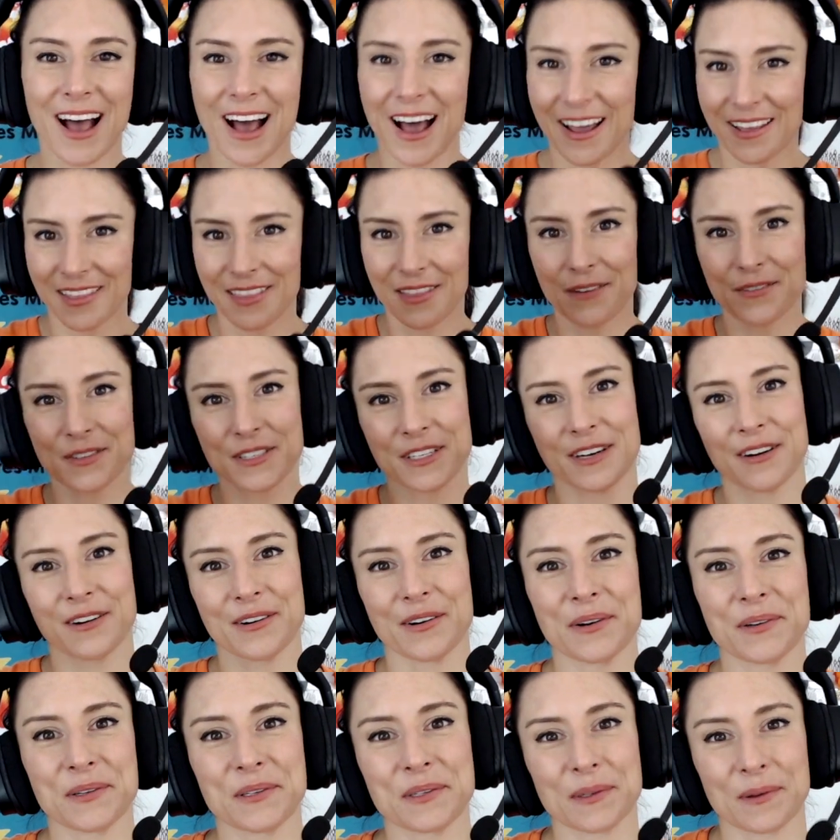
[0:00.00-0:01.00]
I'd love to hear
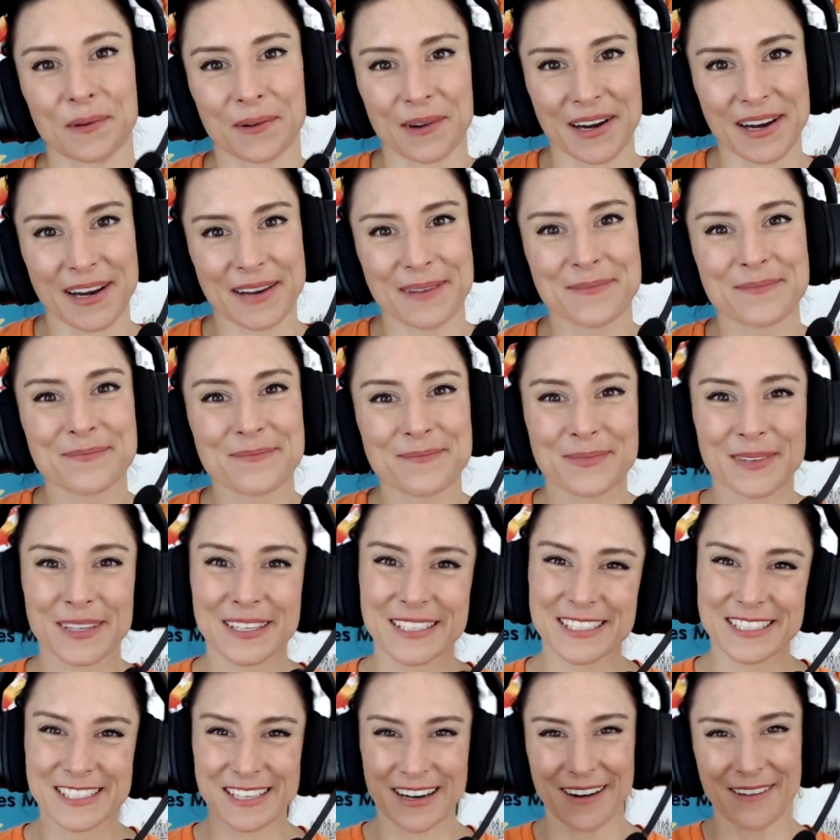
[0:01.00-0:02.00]
your story.
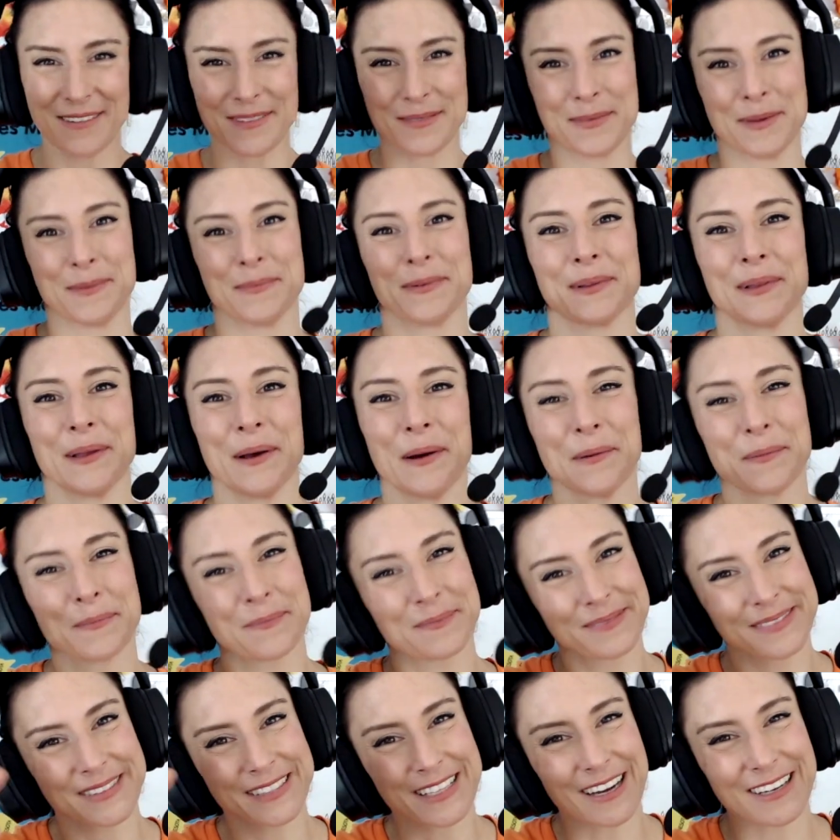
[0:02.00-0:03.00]
Please share it with me below.
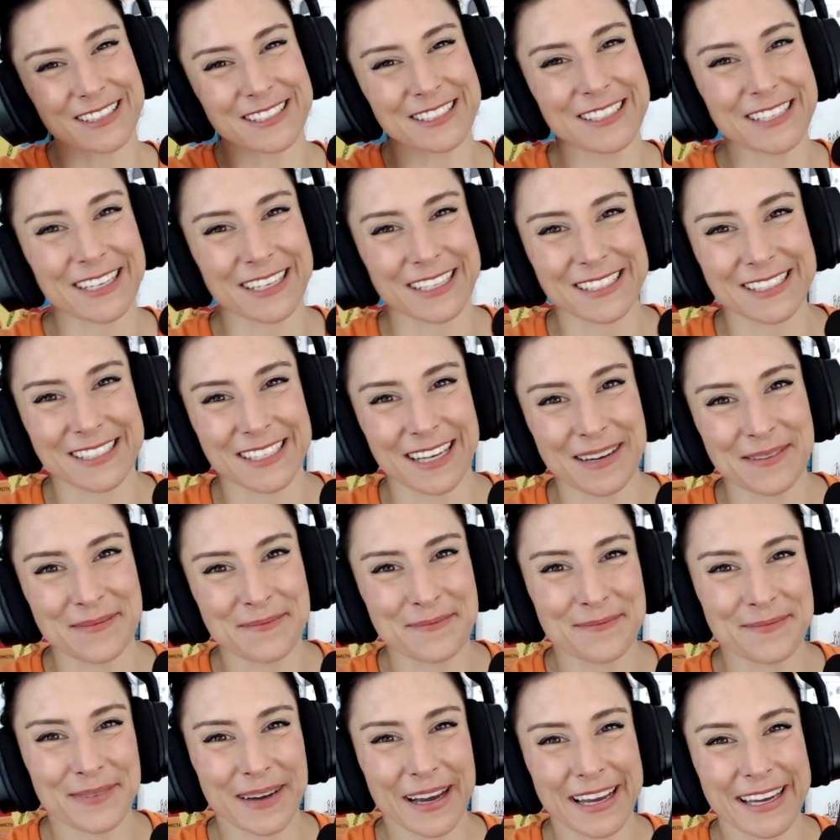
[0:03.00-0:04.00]
Talk to you next
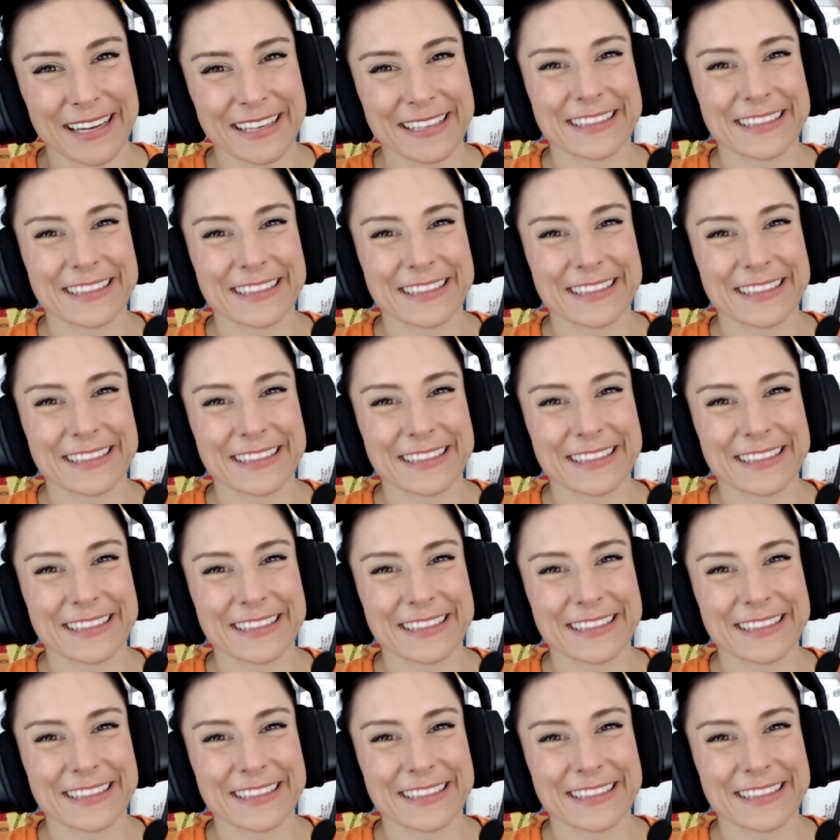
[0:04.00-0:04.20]
time. Bye.